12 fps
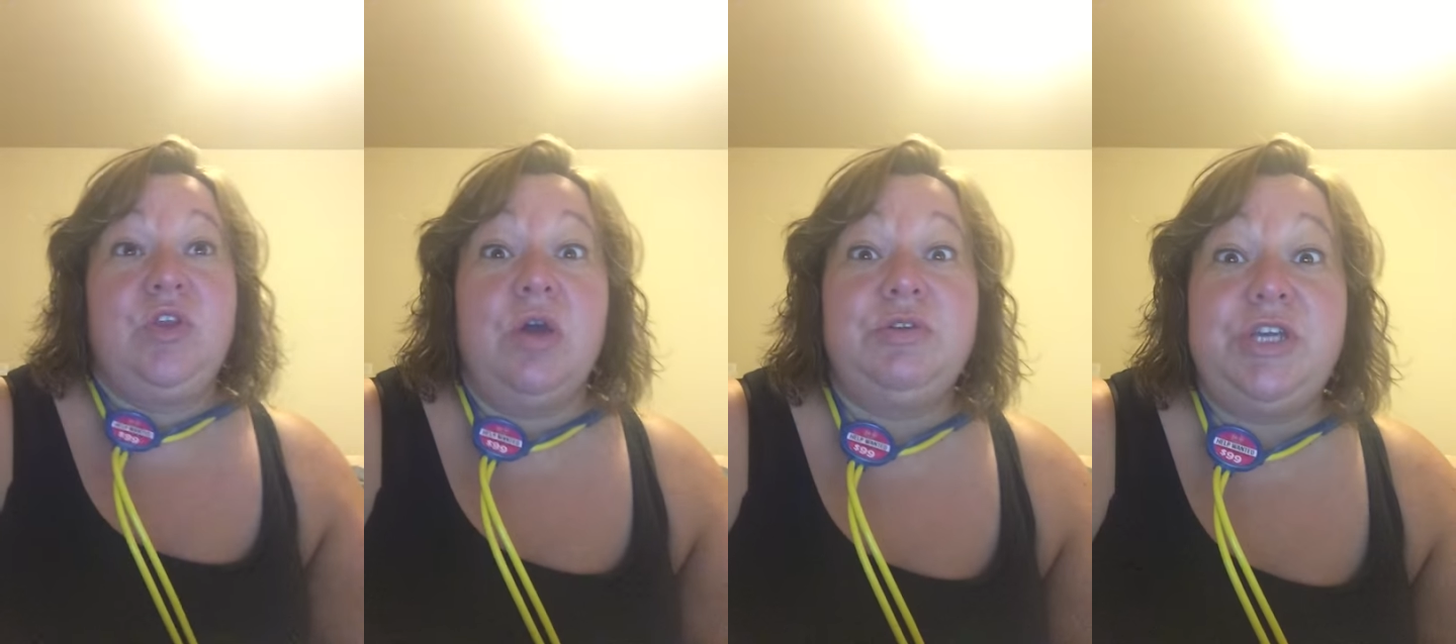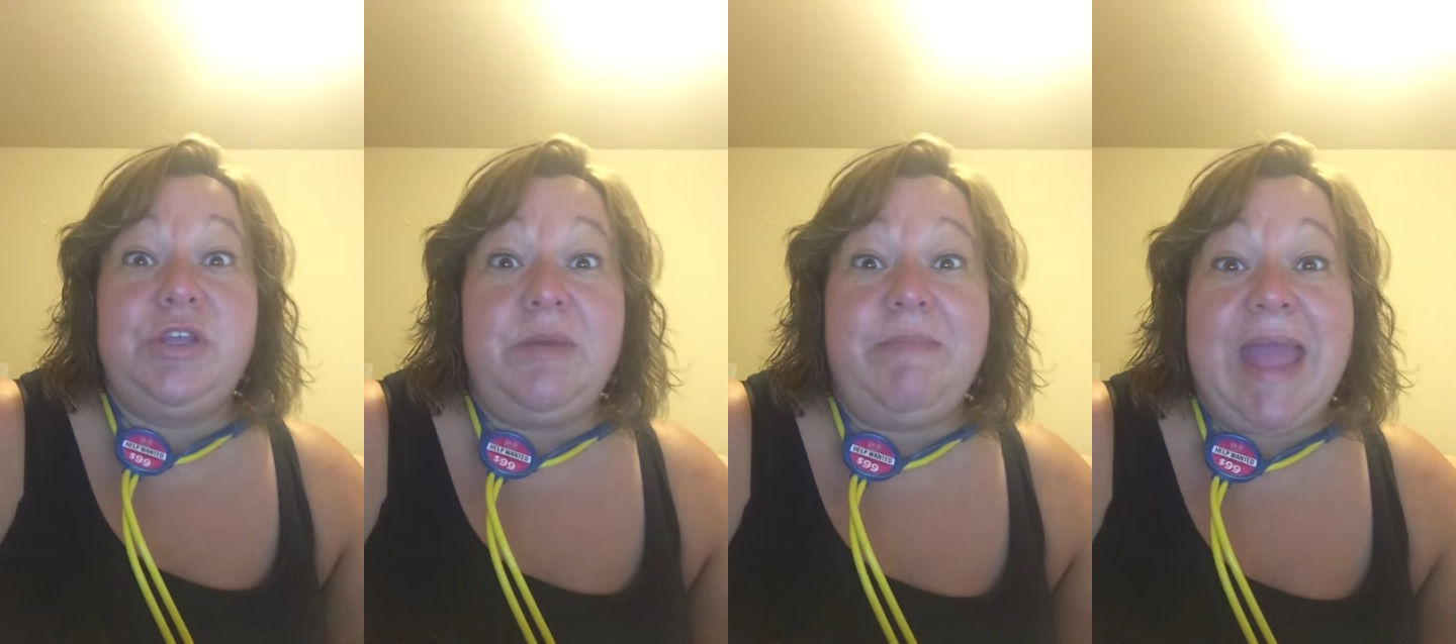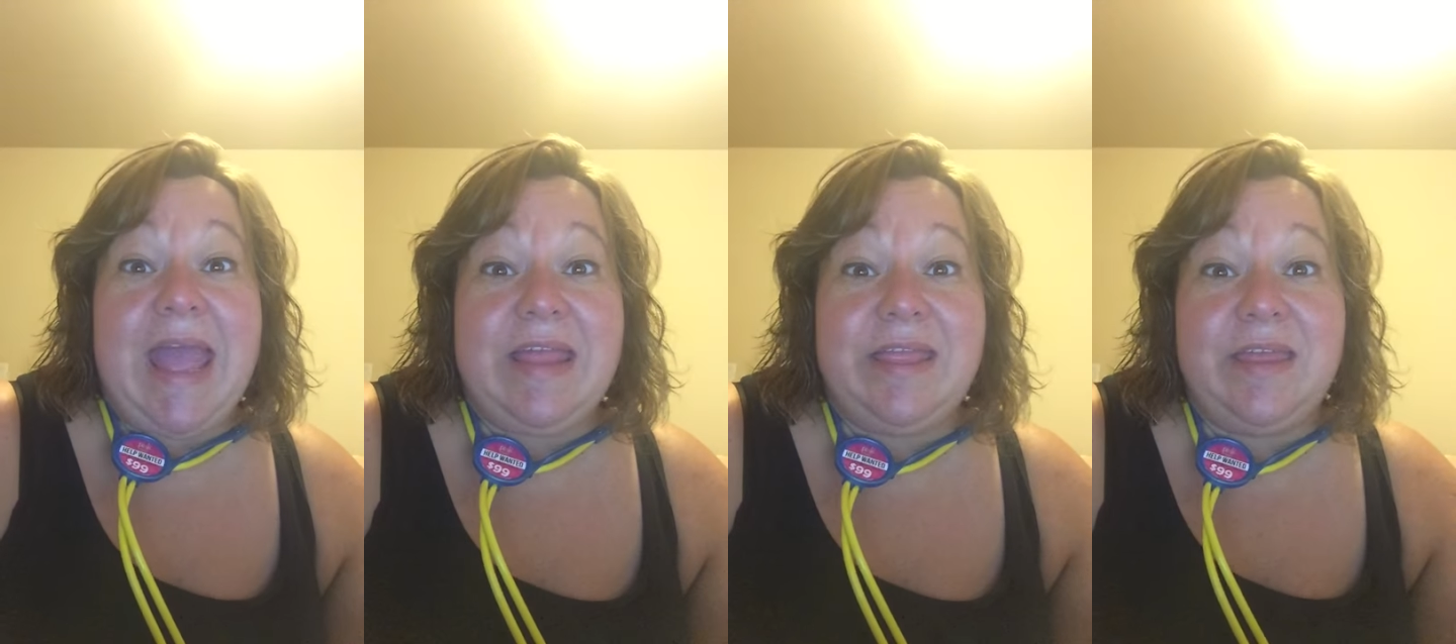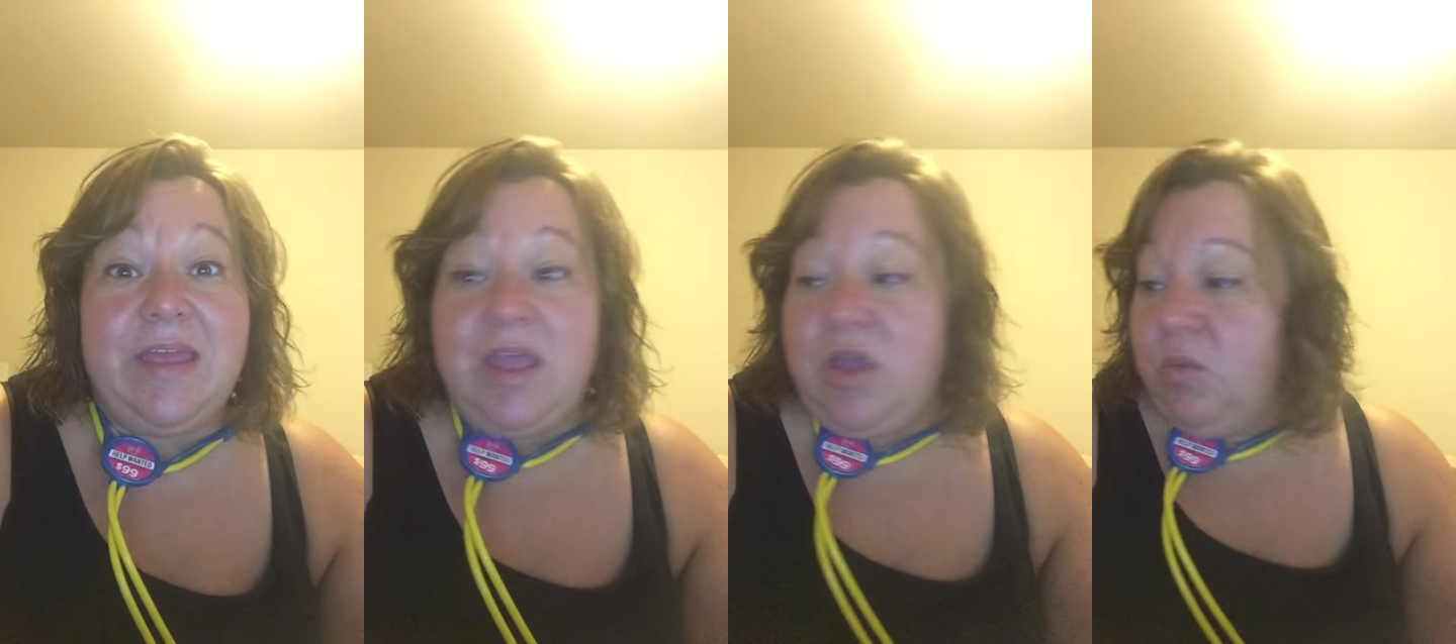go do the
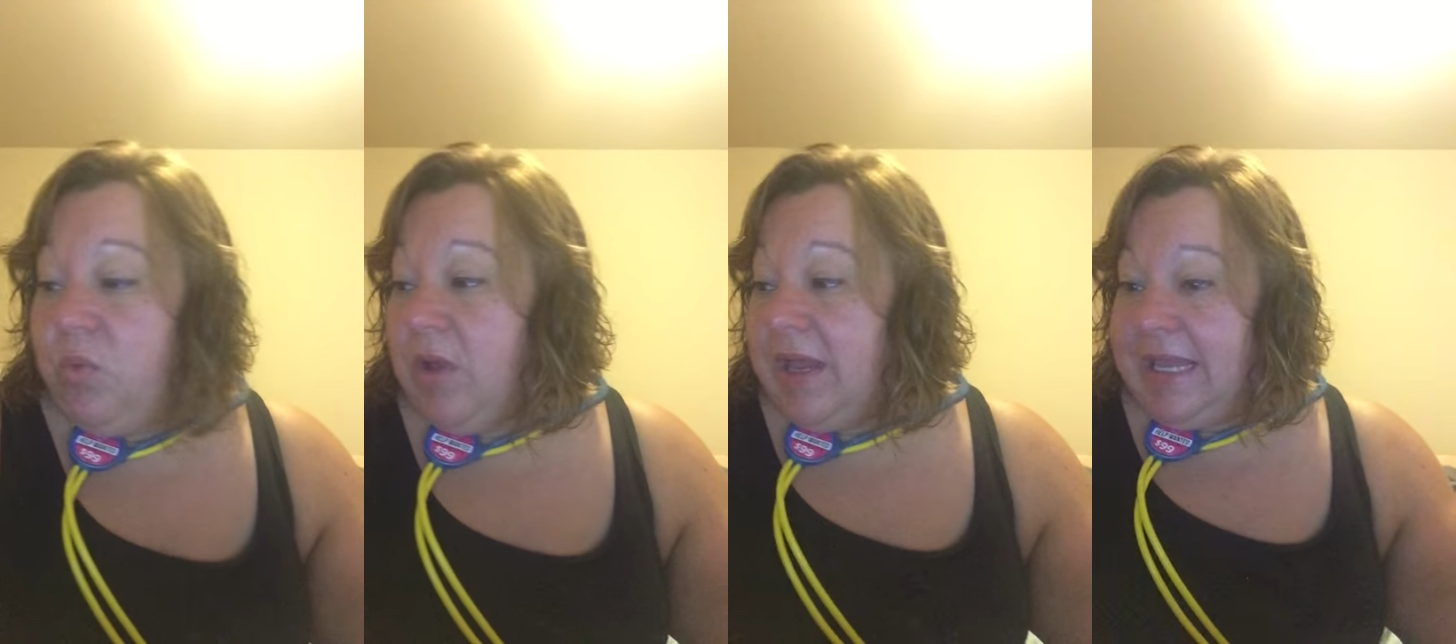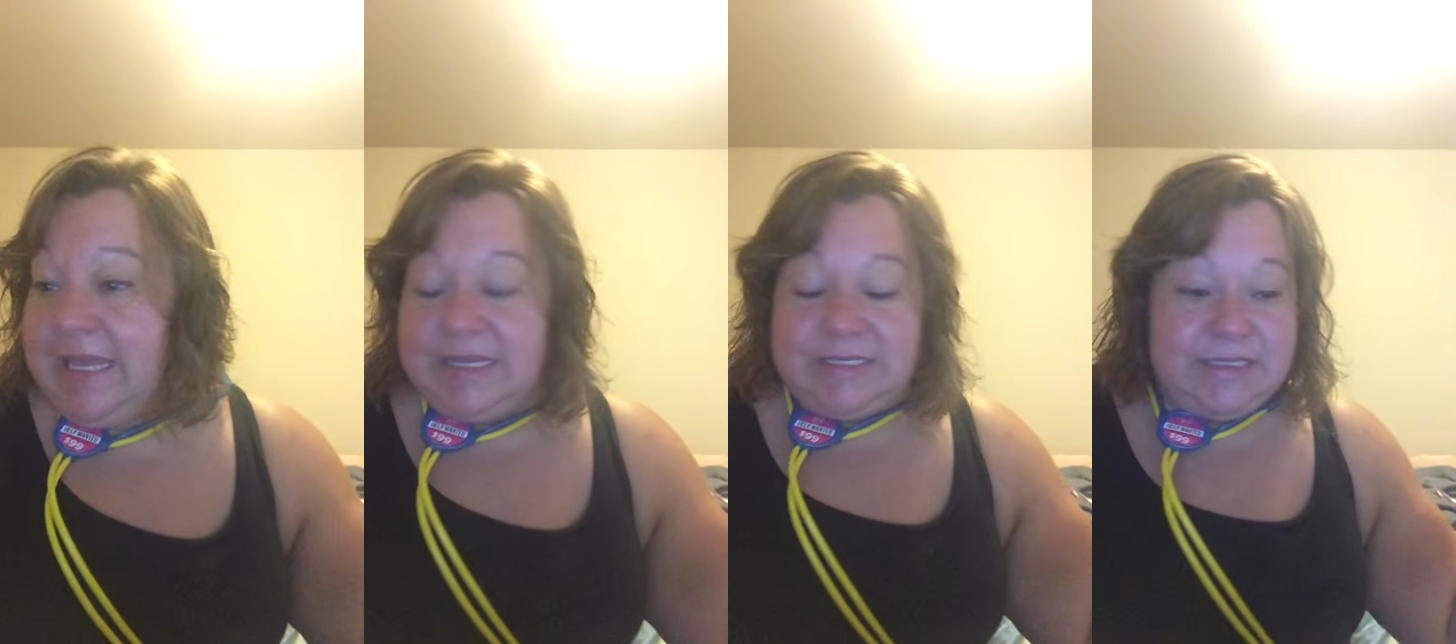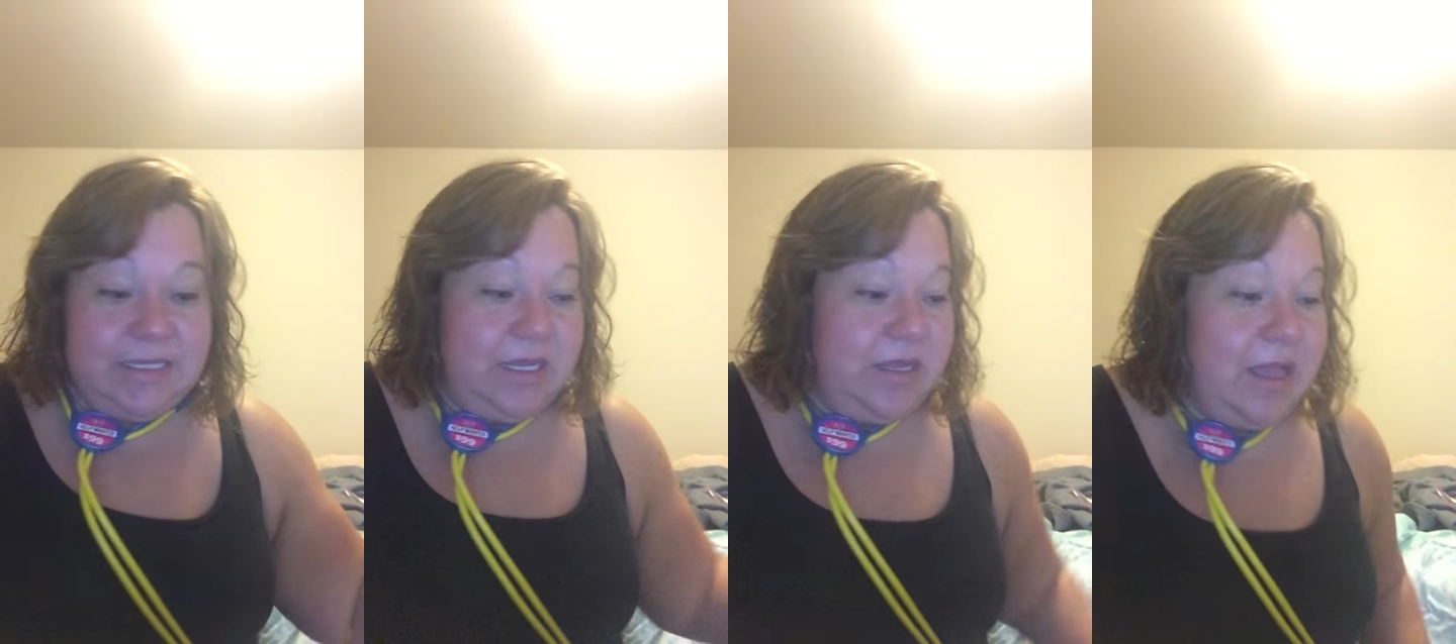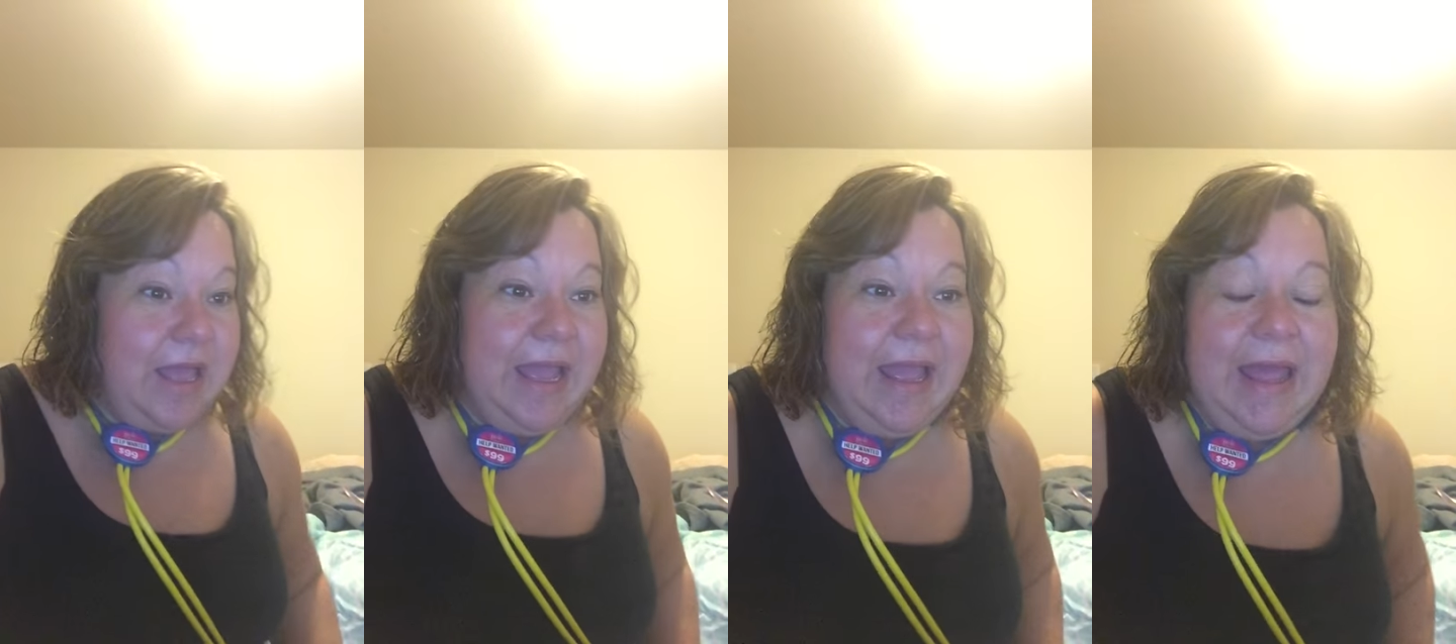math. What is
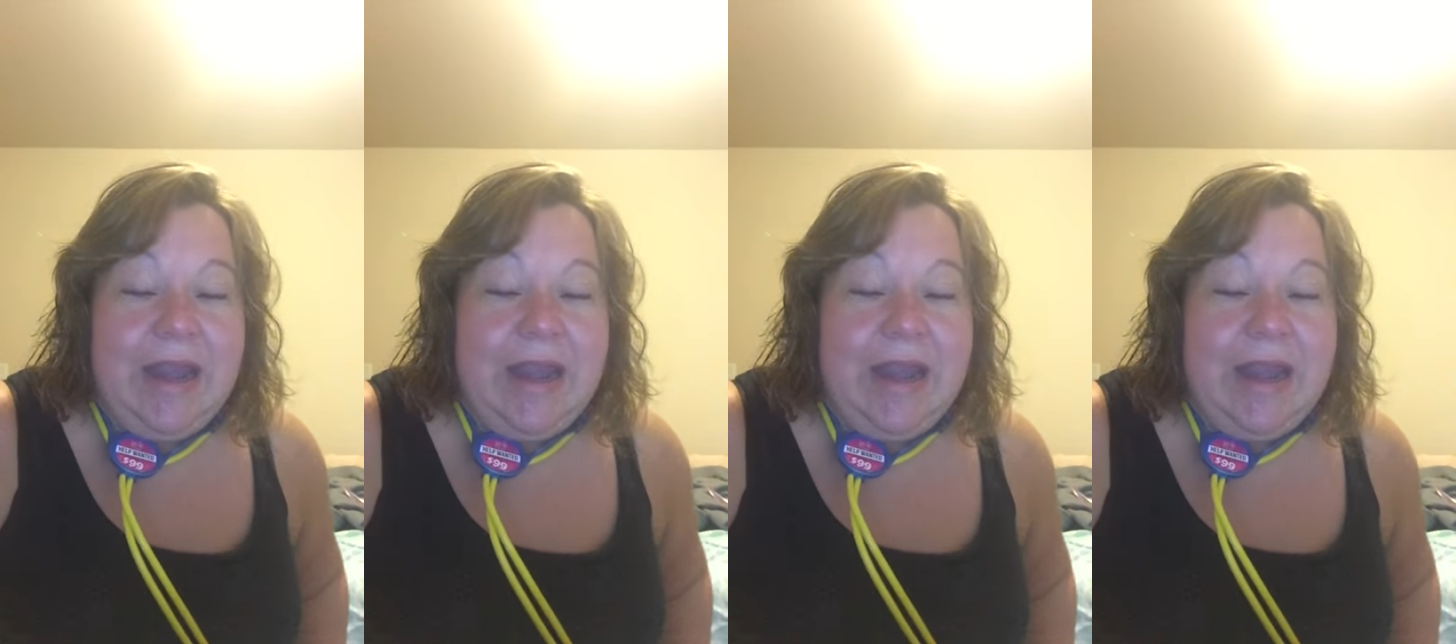I,